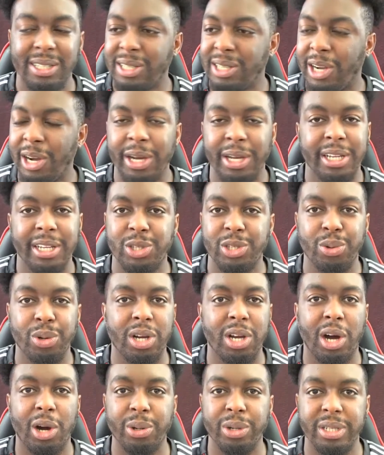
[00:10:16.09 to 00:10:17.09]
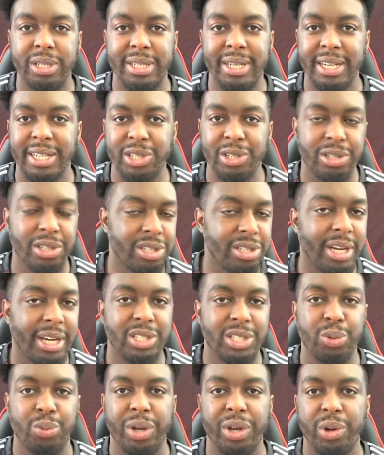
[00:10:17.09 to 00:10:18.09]
going into a cul-de-sac, so
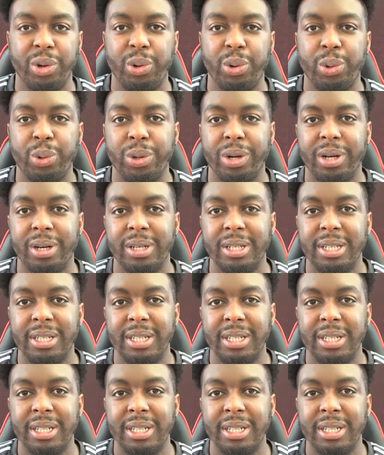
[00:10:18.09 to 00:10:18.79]
decides to win a corner.